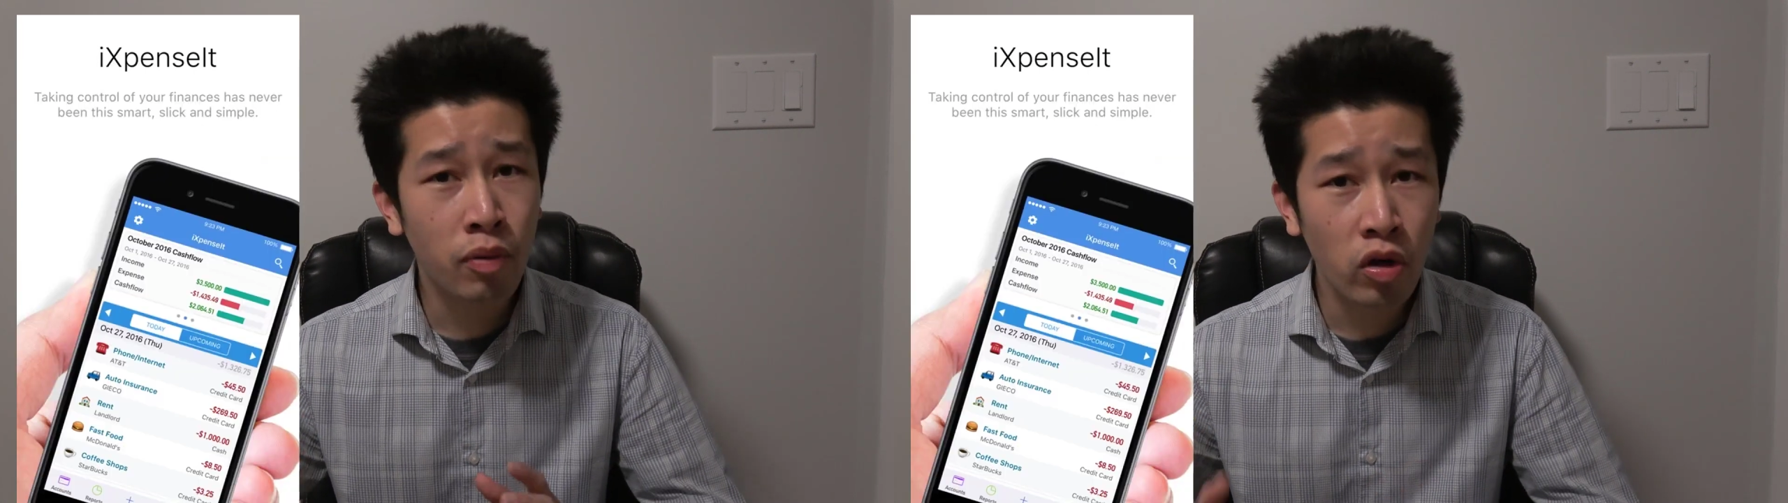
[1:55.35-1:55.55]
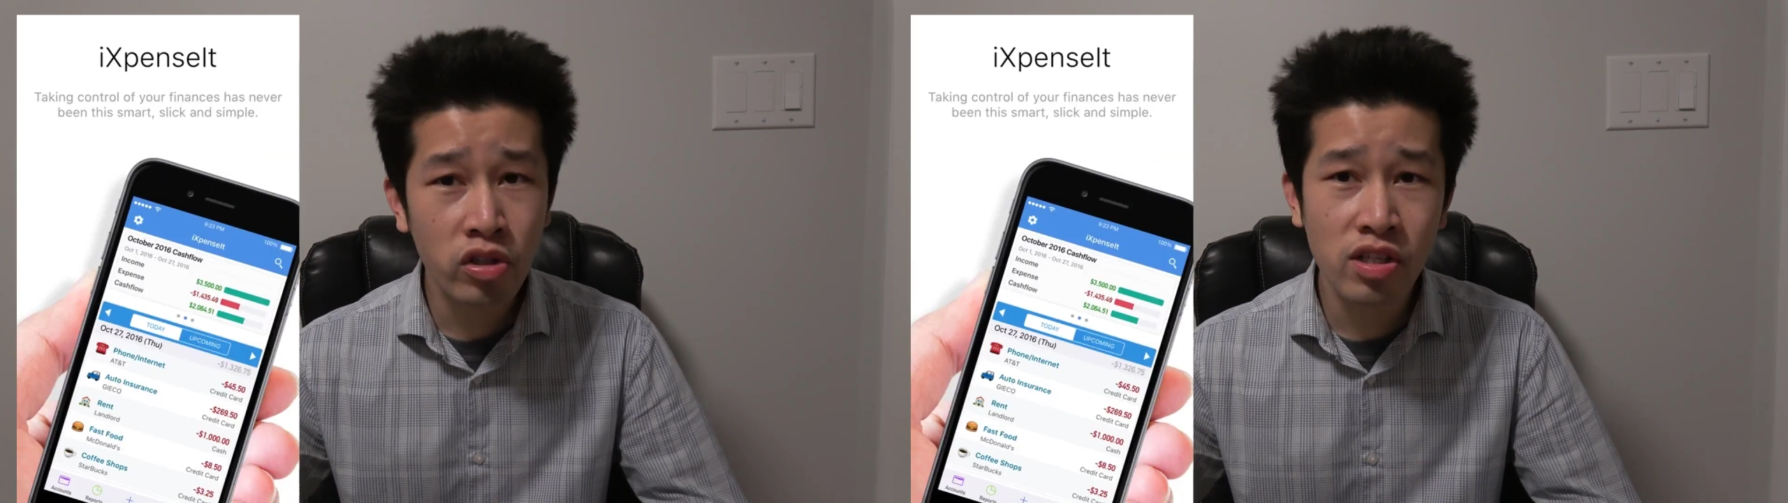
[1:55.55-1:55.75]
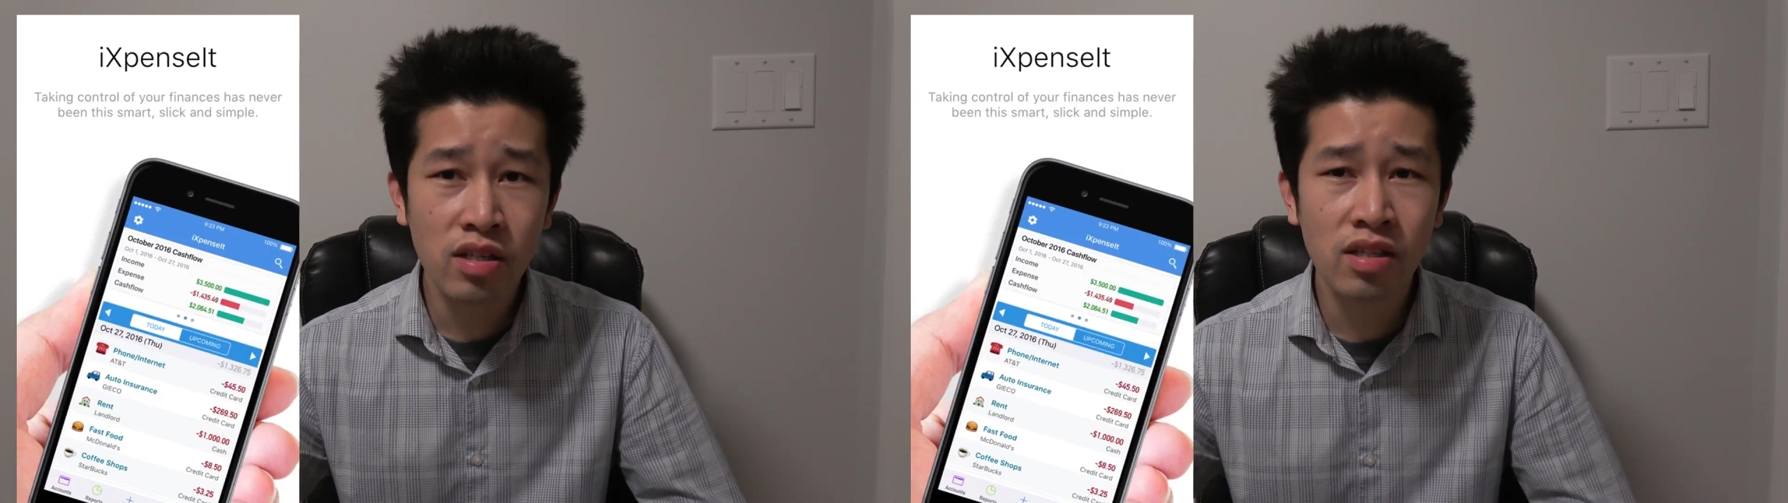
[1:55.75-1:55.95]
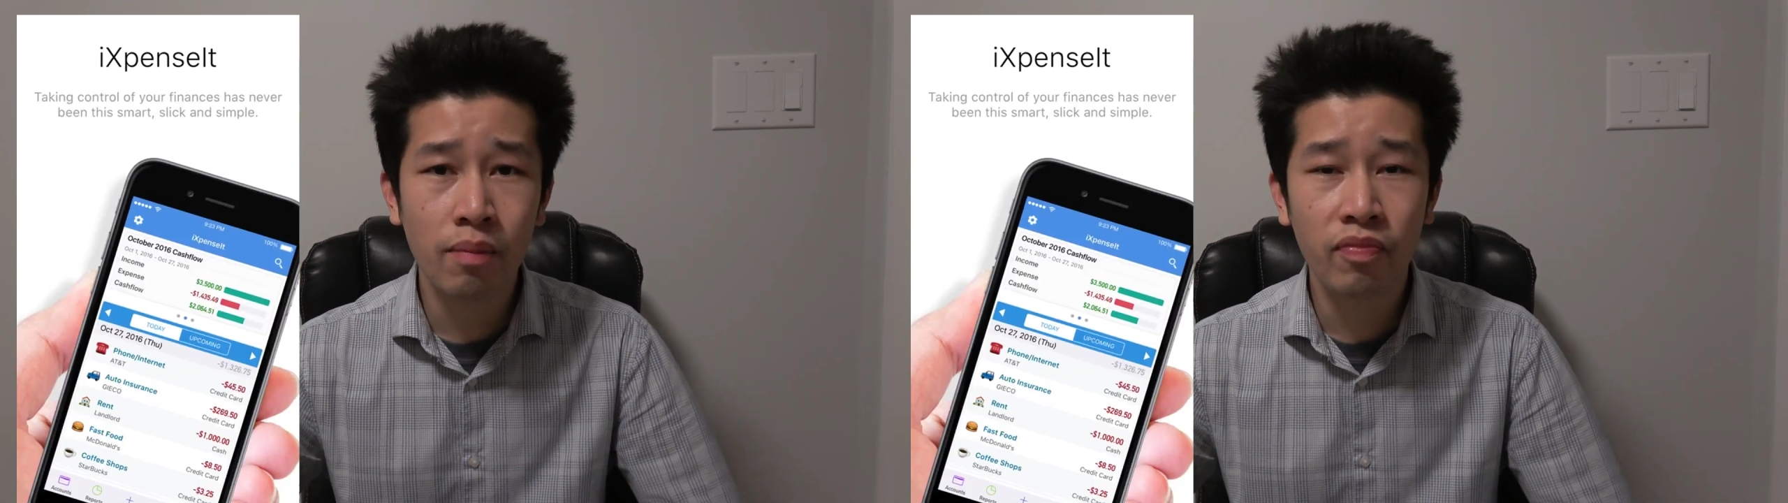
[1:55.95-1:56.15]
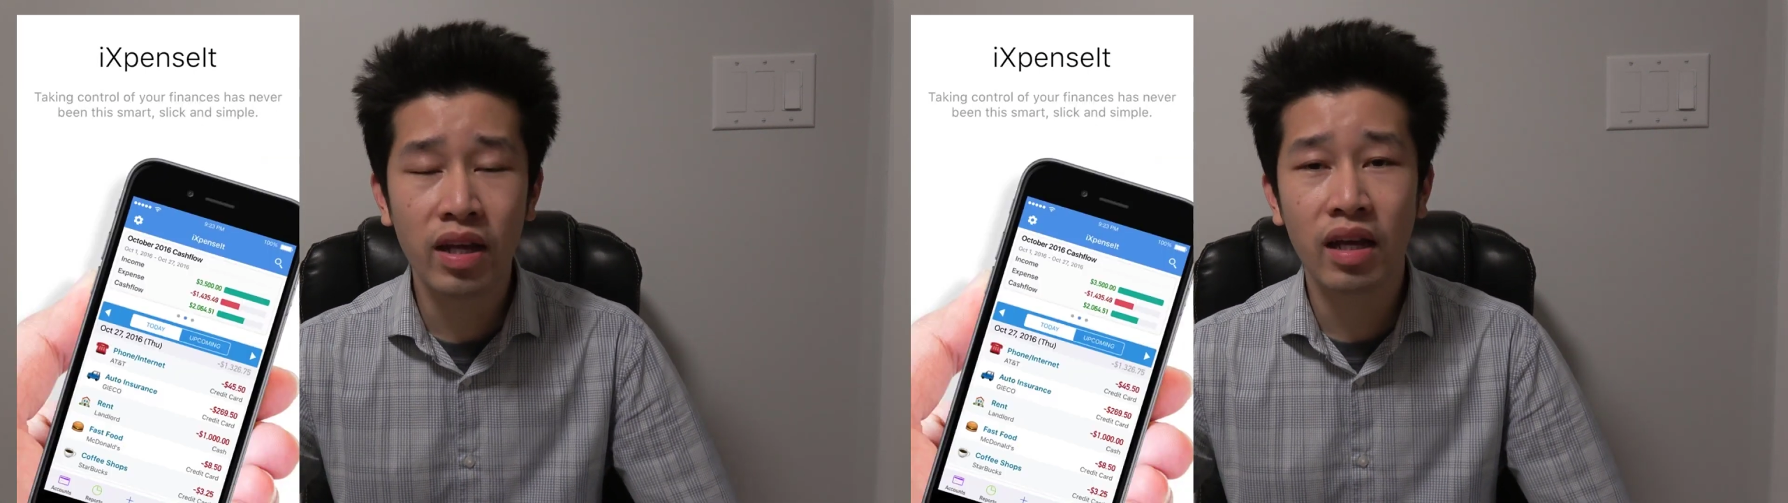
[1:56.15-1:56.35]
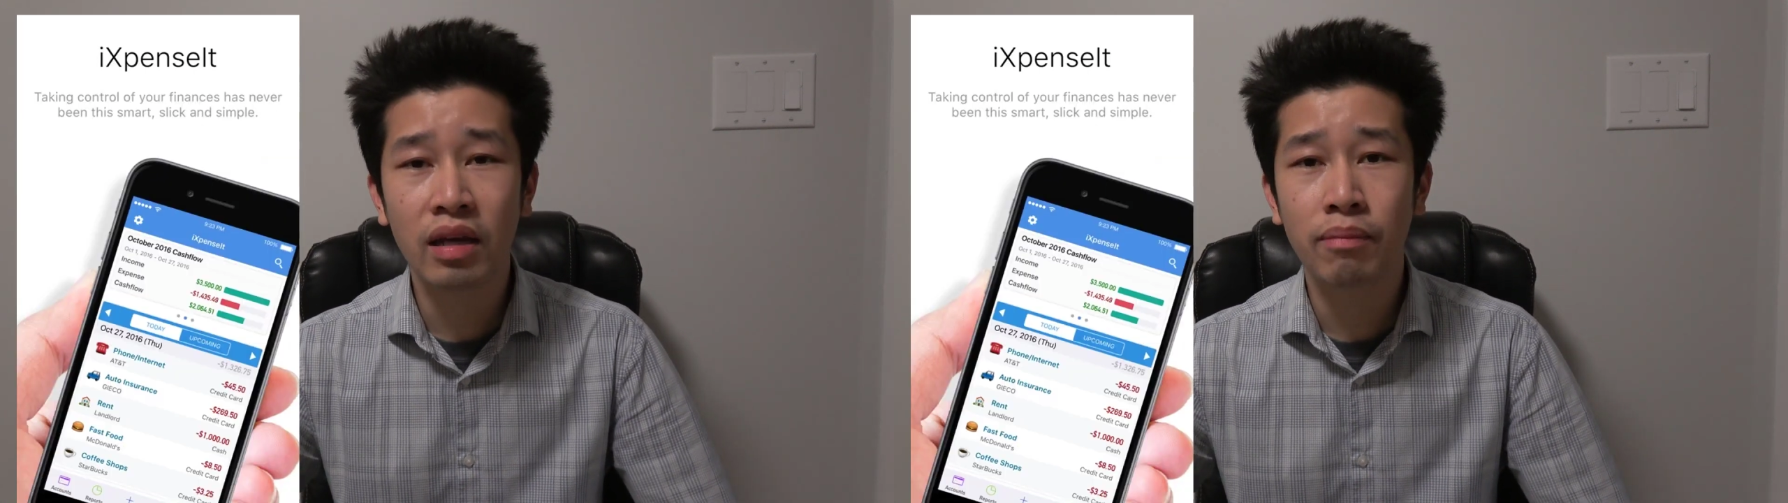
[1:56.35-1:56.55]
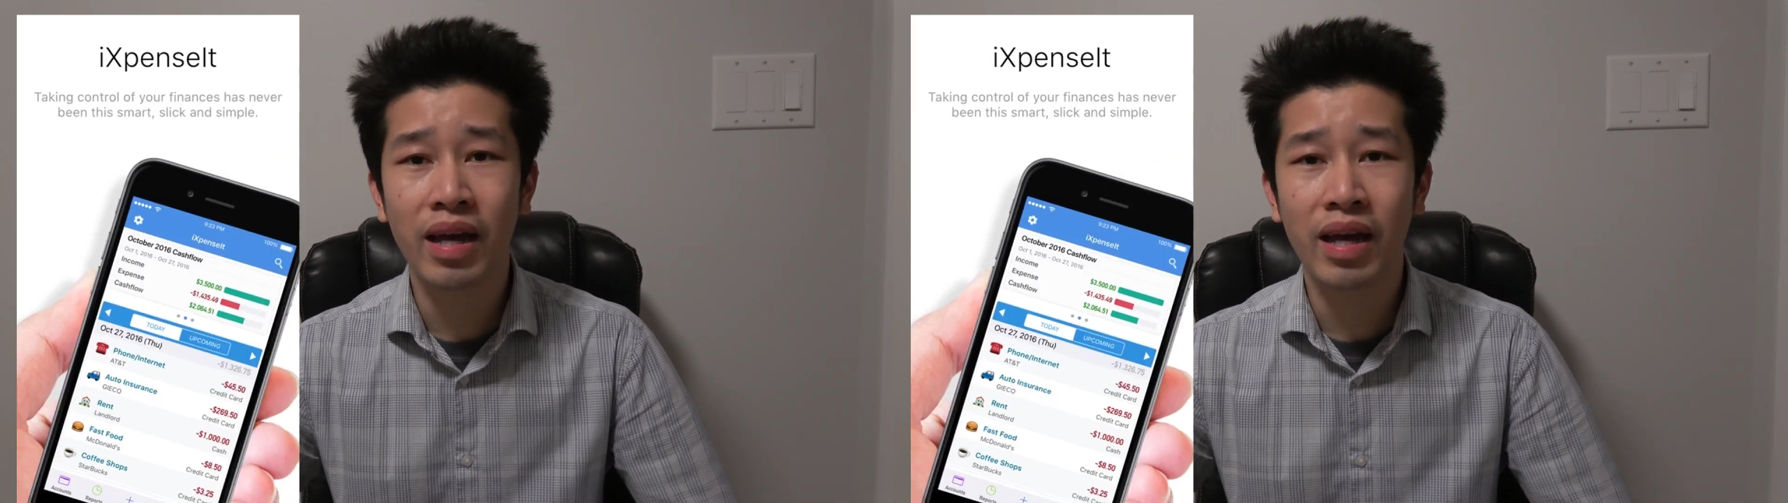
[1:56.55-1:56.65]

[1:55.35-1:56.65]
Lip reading: purchase something,